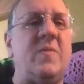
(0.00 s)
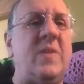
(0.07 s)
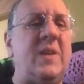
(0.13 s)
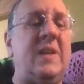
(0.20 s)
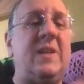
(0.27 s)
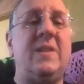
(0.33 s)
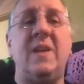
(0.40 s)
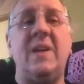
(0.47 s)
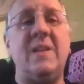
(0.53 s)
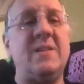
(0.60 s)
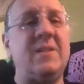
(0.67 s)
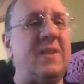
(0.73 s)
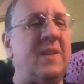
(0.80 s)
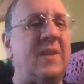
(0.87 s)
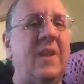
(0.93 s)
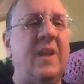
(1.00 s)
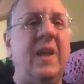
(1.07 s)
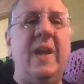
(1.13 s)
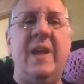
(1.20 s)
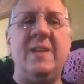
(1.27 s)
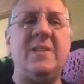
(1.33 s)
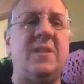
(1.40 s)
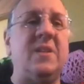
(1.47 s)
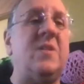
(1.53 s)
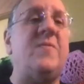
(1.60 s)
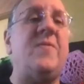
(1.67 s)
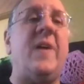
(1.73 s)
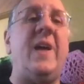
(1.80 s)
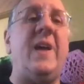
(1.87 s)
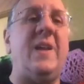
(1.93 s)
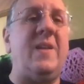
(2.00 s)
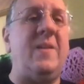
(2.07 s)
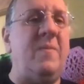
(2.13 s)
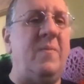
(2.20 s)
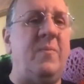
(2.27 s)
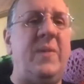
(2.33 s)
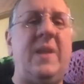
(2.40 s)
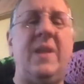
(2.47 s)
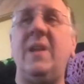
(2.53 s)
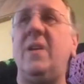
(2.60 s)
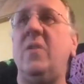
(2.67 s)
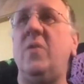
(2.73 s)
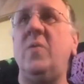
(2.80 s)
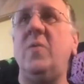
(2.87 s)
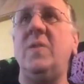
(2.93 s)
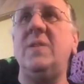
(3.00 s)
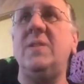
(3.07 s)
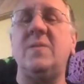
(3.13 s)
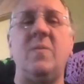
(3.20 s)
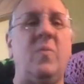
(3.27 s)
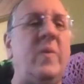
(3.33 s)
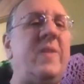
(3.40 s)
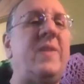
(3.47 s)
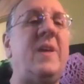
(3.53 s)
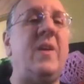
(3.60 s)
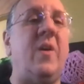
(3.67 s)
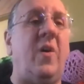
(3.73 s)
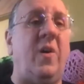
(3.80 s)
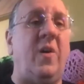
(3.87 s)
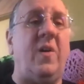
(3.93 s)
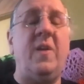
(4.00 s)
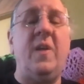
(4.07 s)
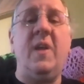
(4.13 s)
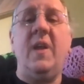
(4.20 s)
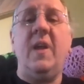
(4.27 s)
the Gita as the divine being who is within all?